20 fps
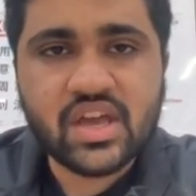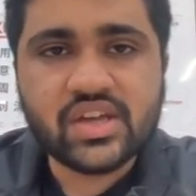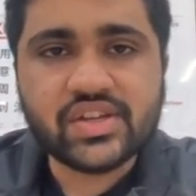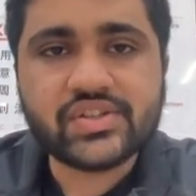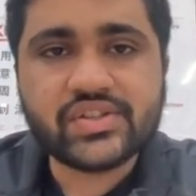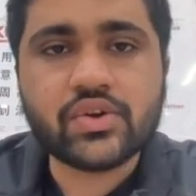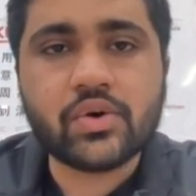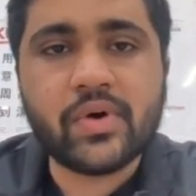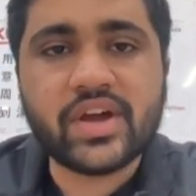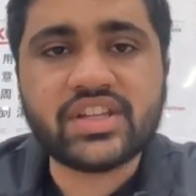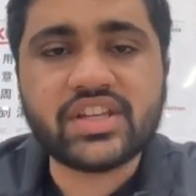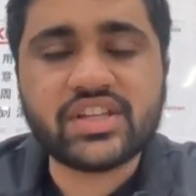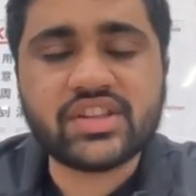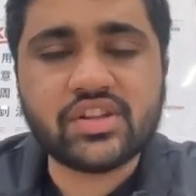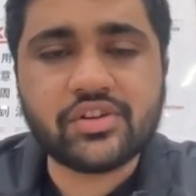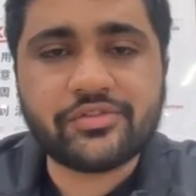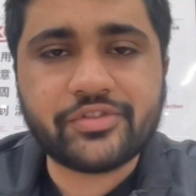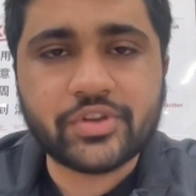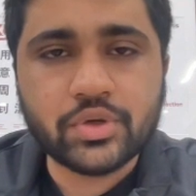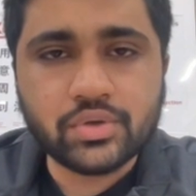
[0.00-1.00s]
So when in
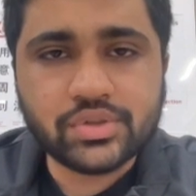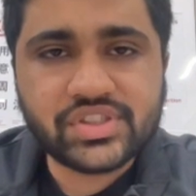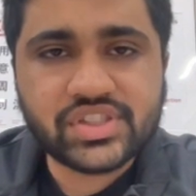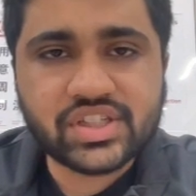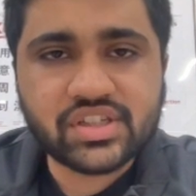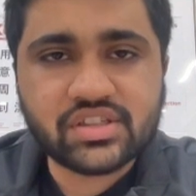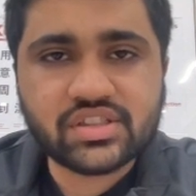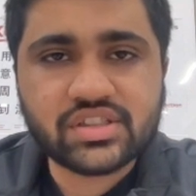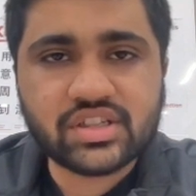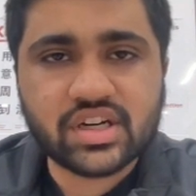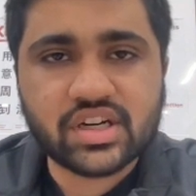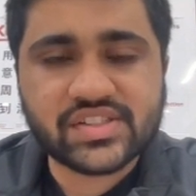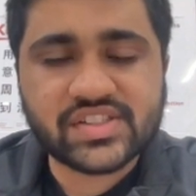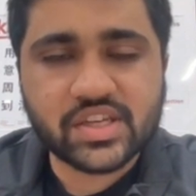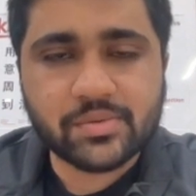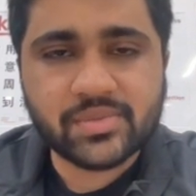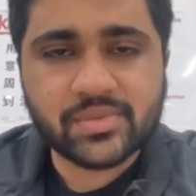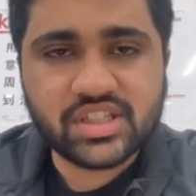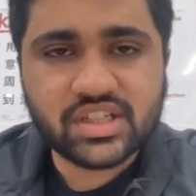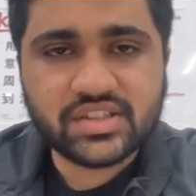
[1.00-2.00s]
the future a
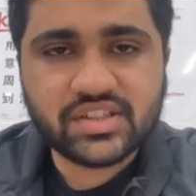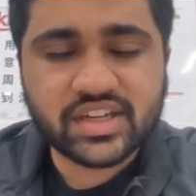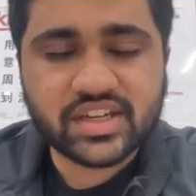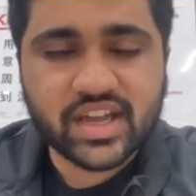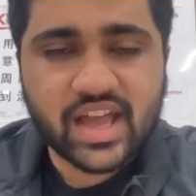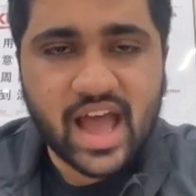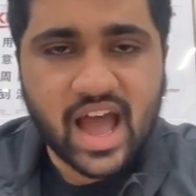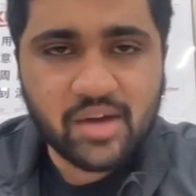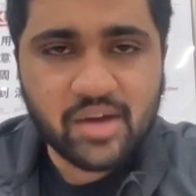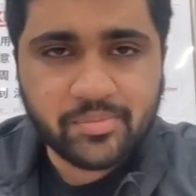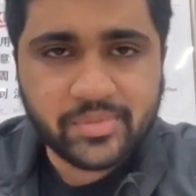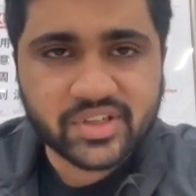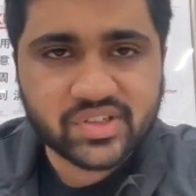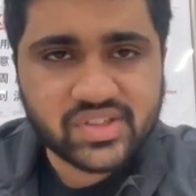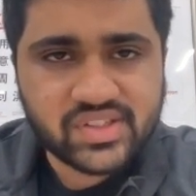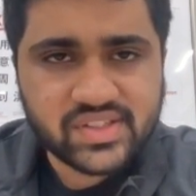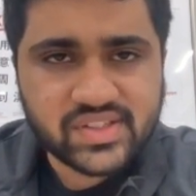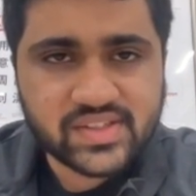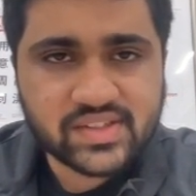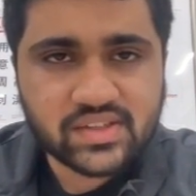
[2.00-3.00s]
similar thing
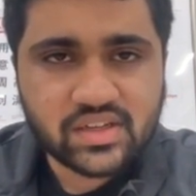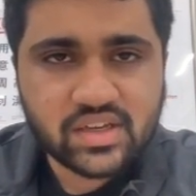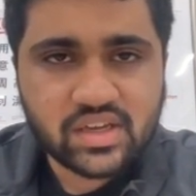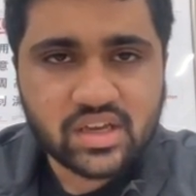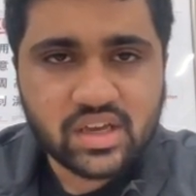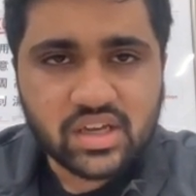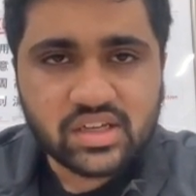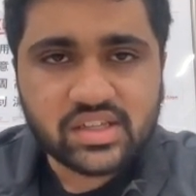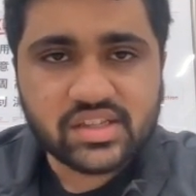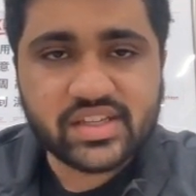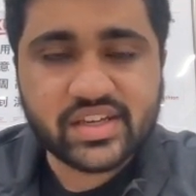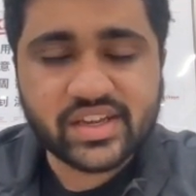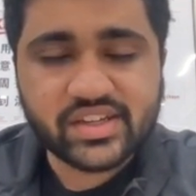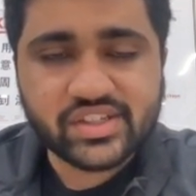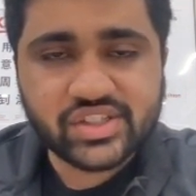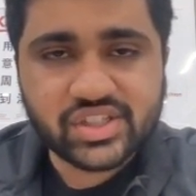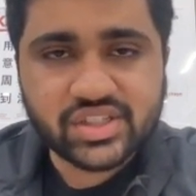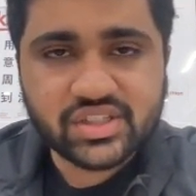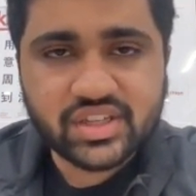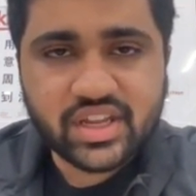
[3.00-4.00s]
happens, the
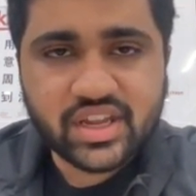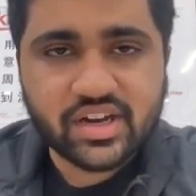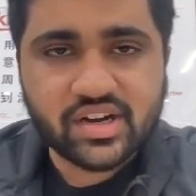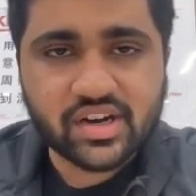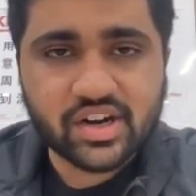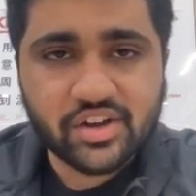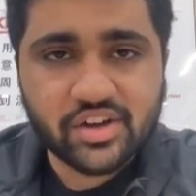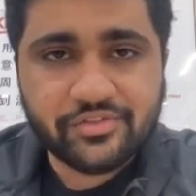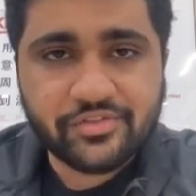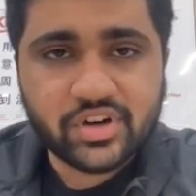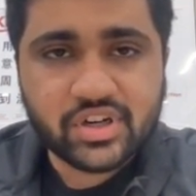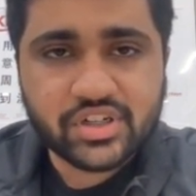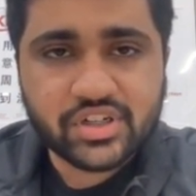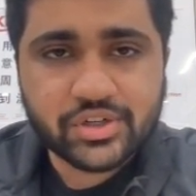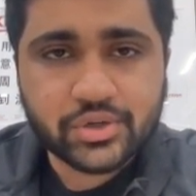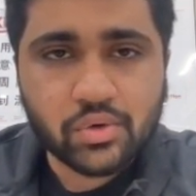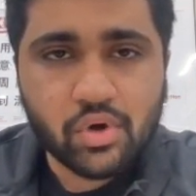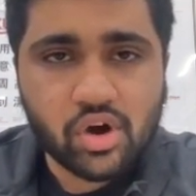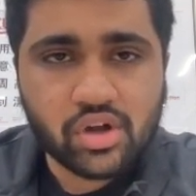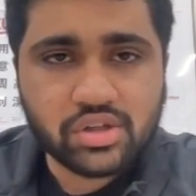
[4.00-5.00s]
engine can refer
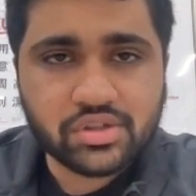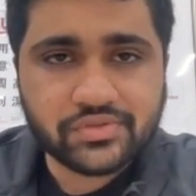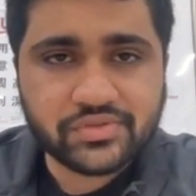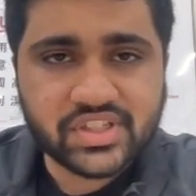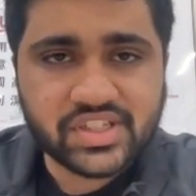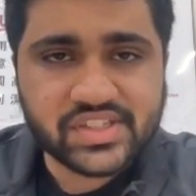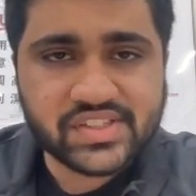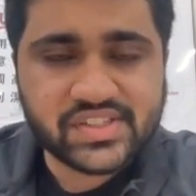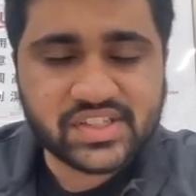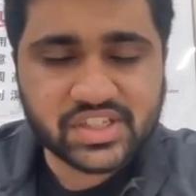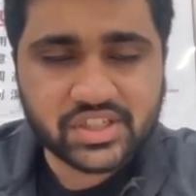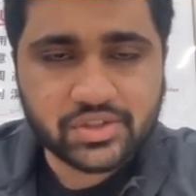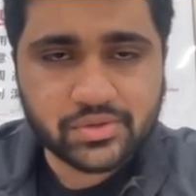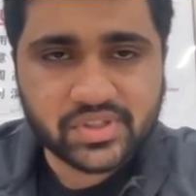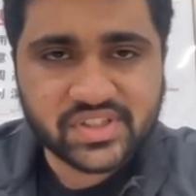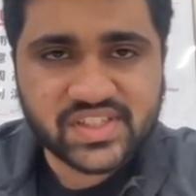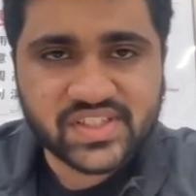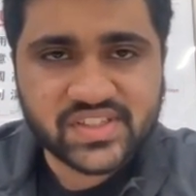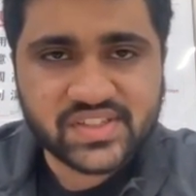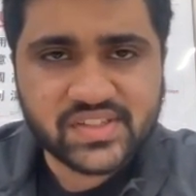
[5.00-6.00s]
to all of these
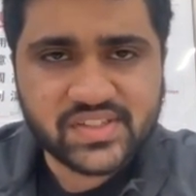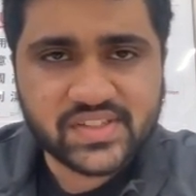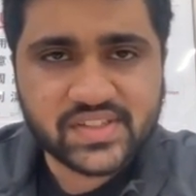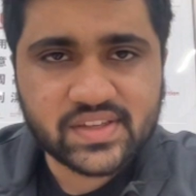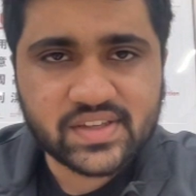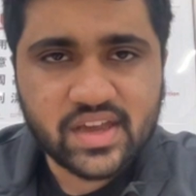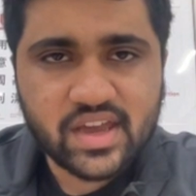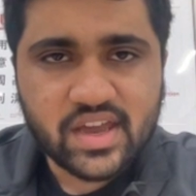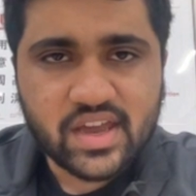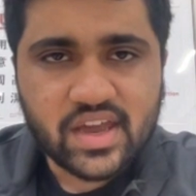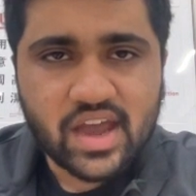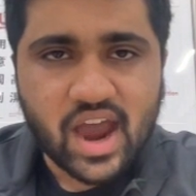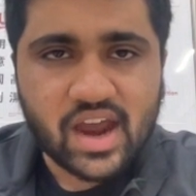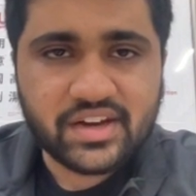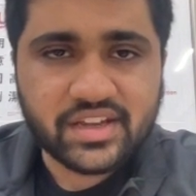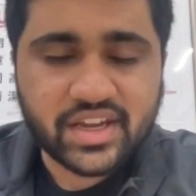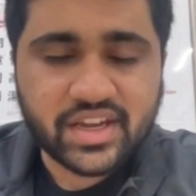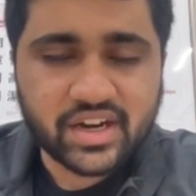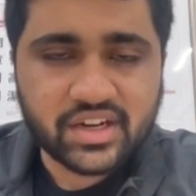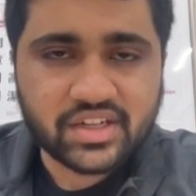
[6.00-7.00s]
sequences and
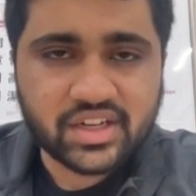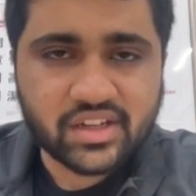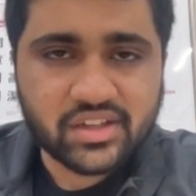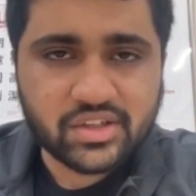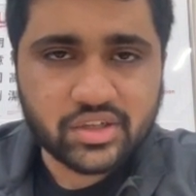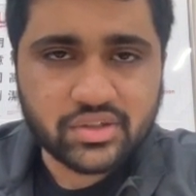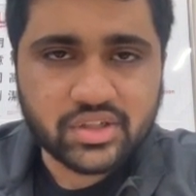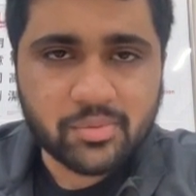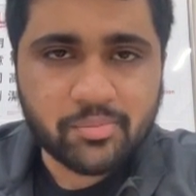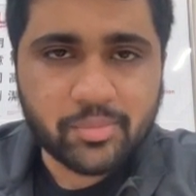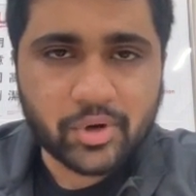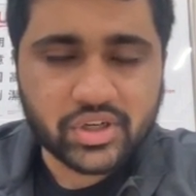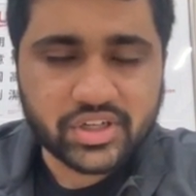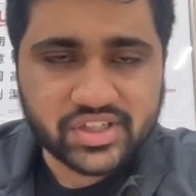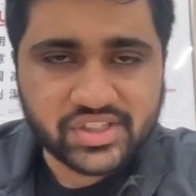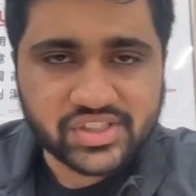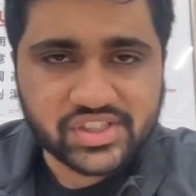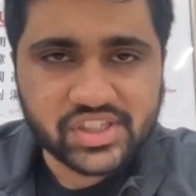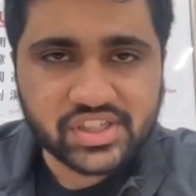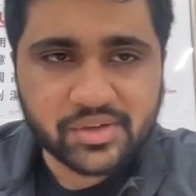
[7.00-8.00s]
it can tell you the
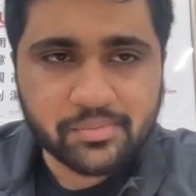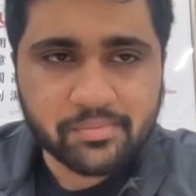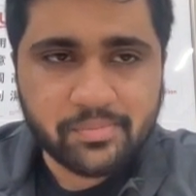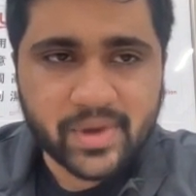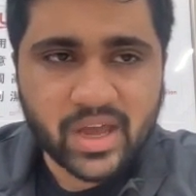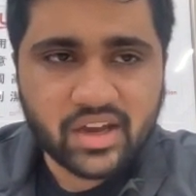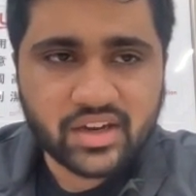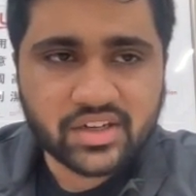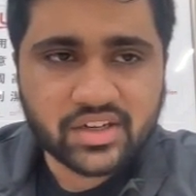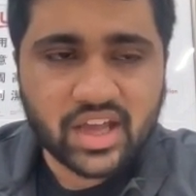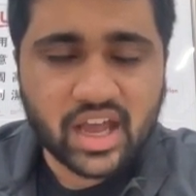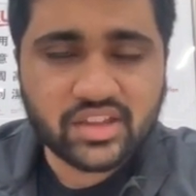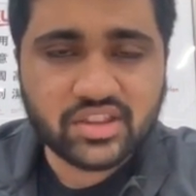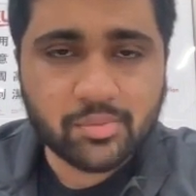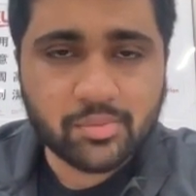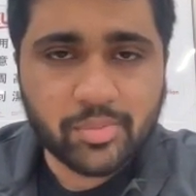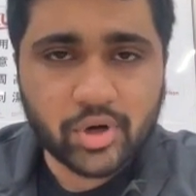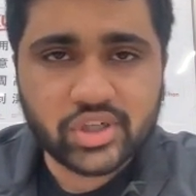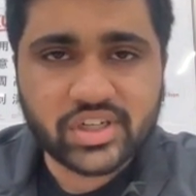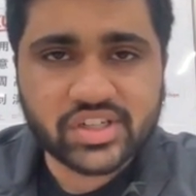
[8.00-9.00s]
potential impact and the
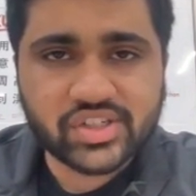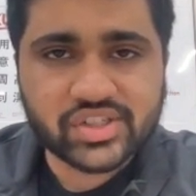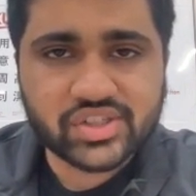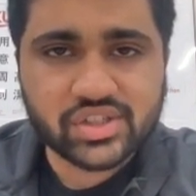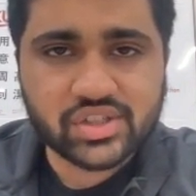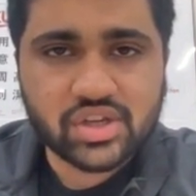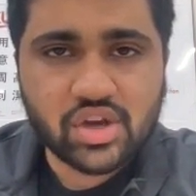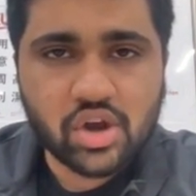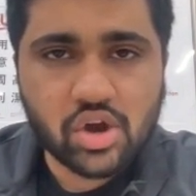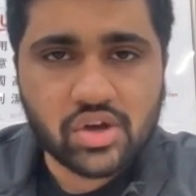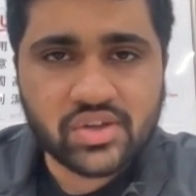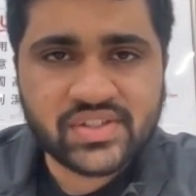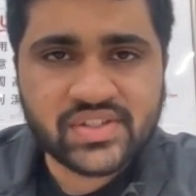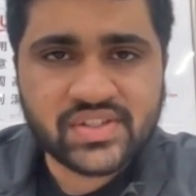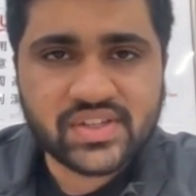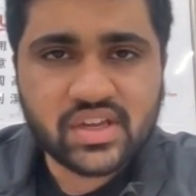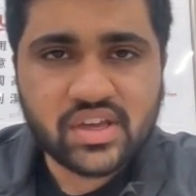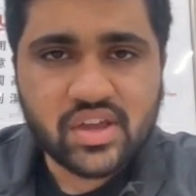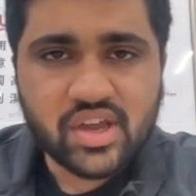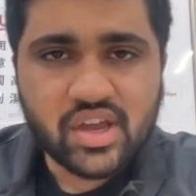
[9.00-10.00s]
potential cause
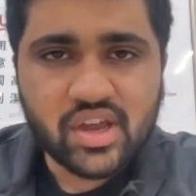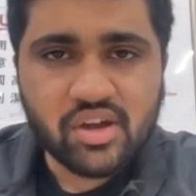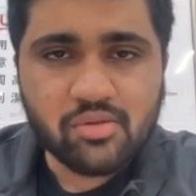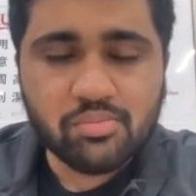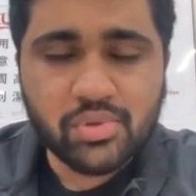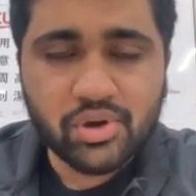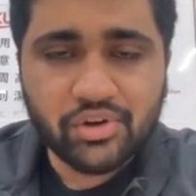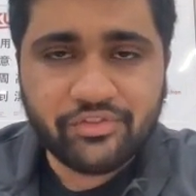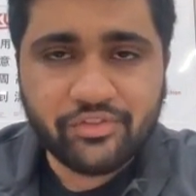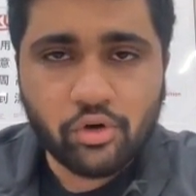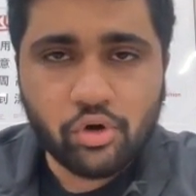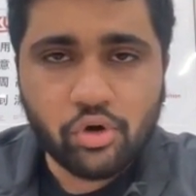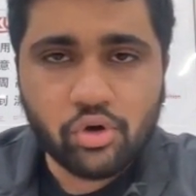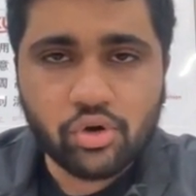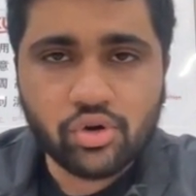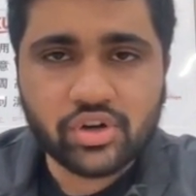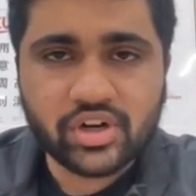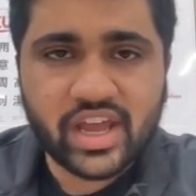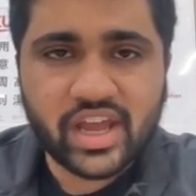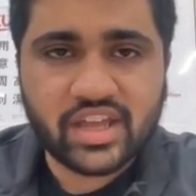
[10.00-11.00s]

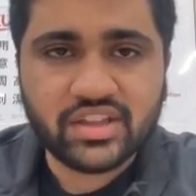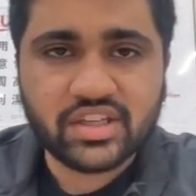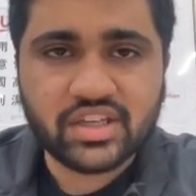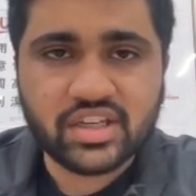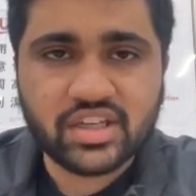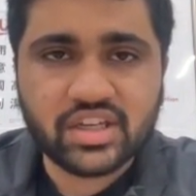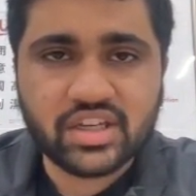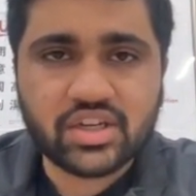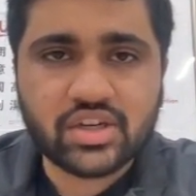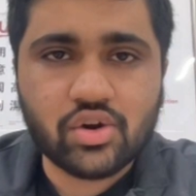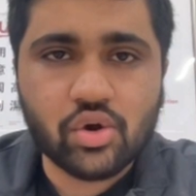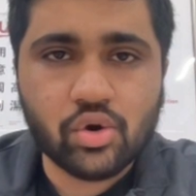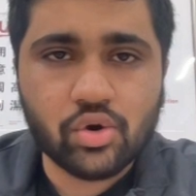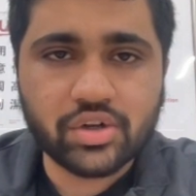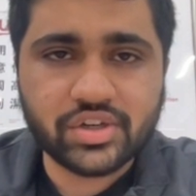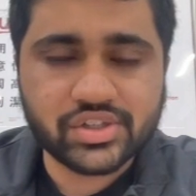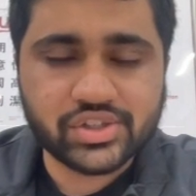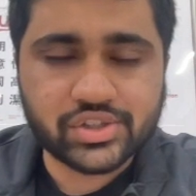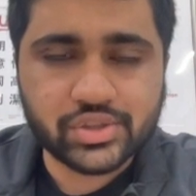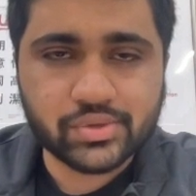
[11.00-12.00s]
before any core
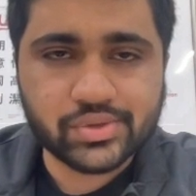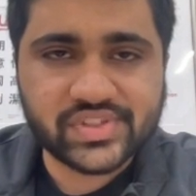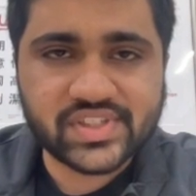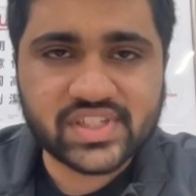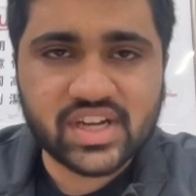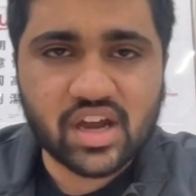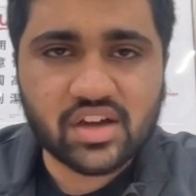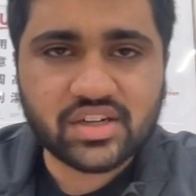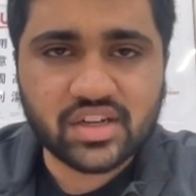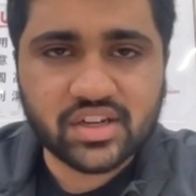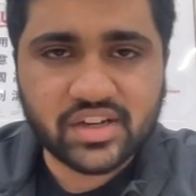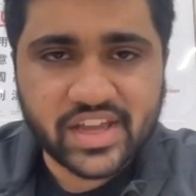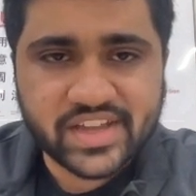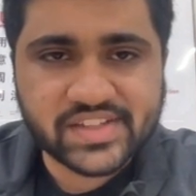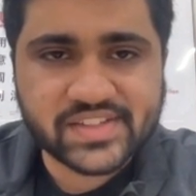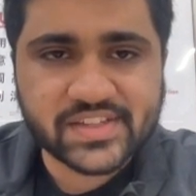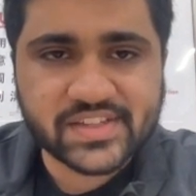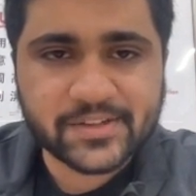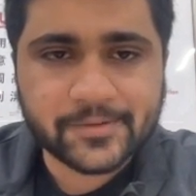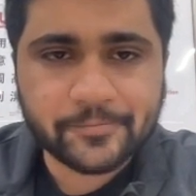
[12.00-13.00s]
issues start
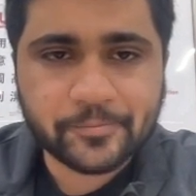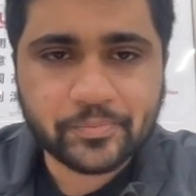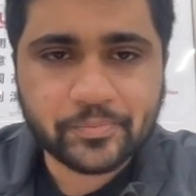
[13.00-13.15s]
arising.